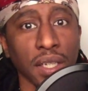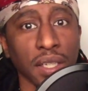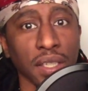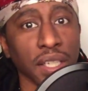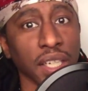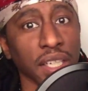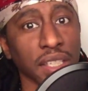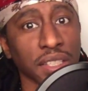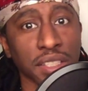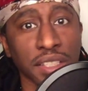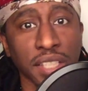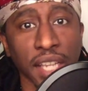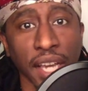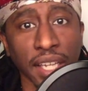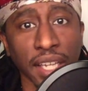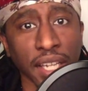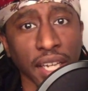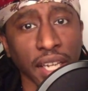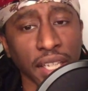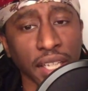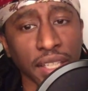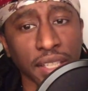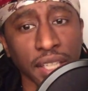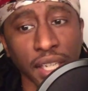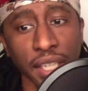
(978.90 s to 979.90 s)
Niggas will tell you
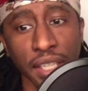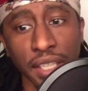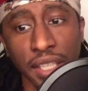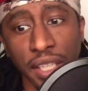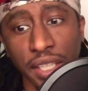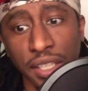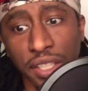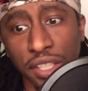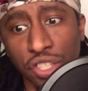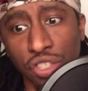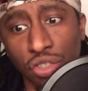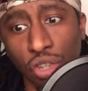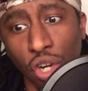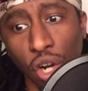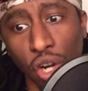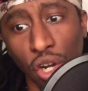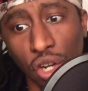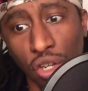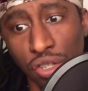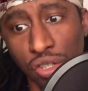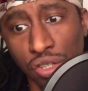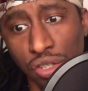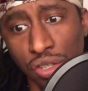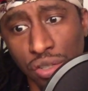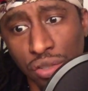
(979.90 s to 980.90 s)
anything to get in your
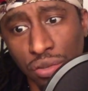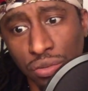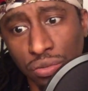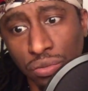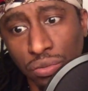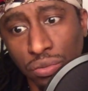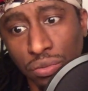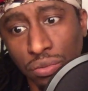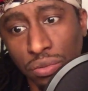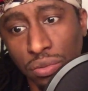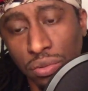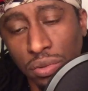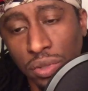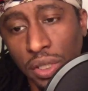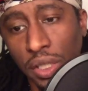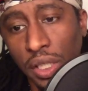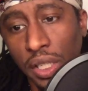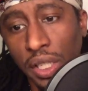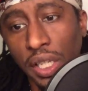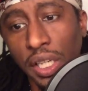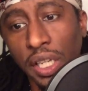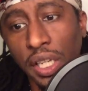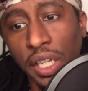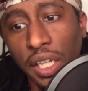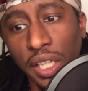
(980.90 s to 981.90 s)
drawers.
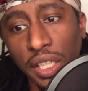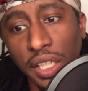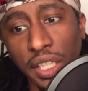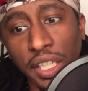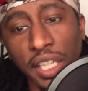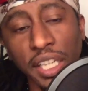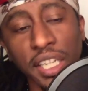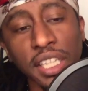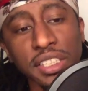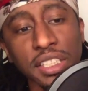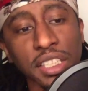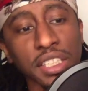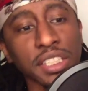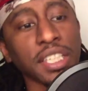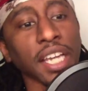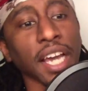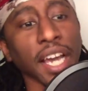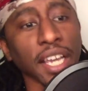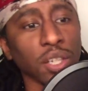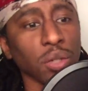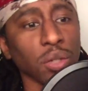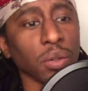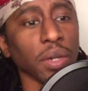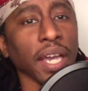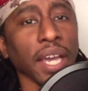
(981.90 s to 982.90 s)
Niggas will tell
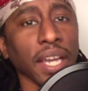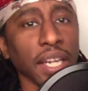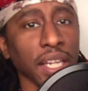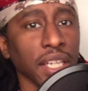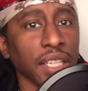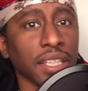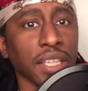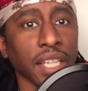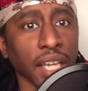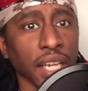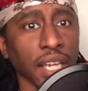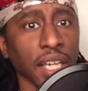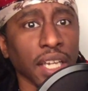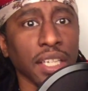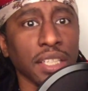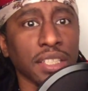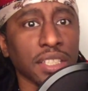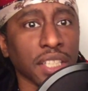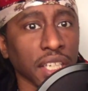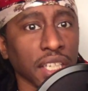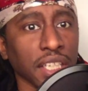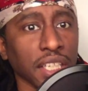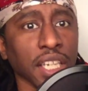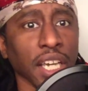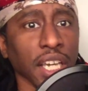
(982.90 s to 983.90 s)
you anything
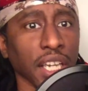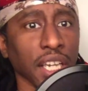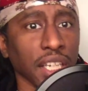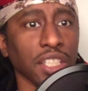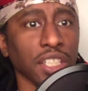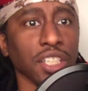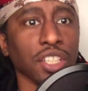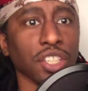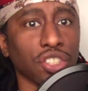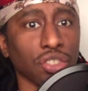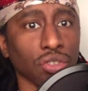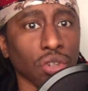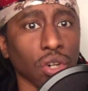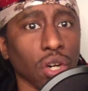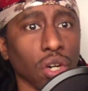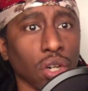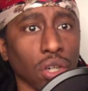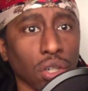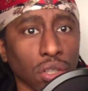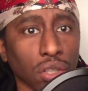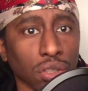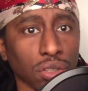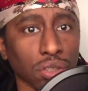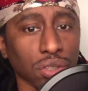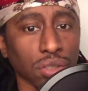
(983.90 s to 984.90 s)
to get in your
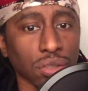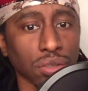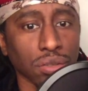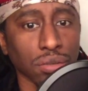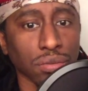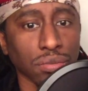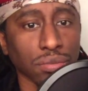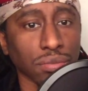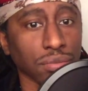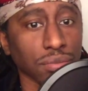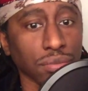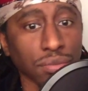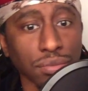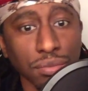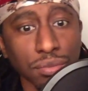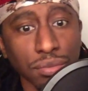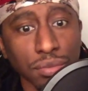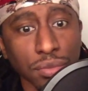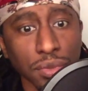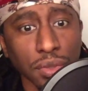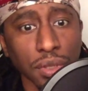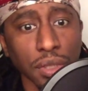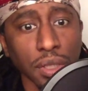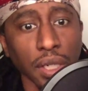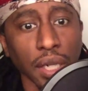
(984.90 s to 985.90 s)
drawers.
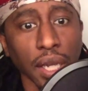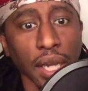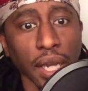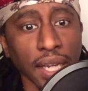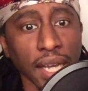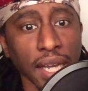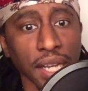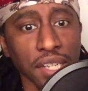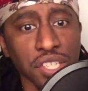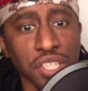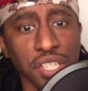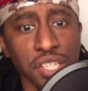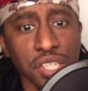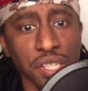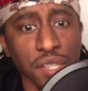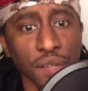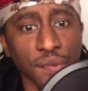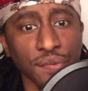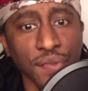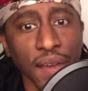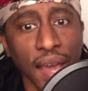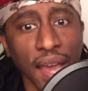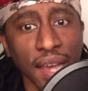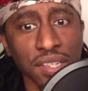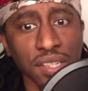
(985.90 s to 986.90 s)
And that's just the
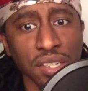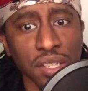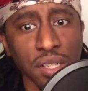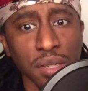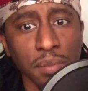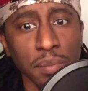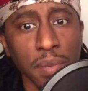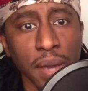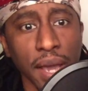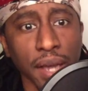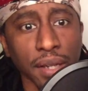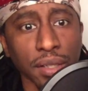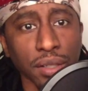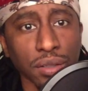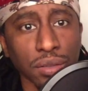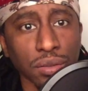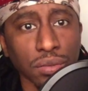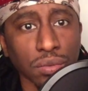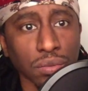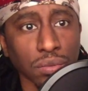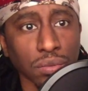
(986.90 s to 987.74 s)
facts of the matter.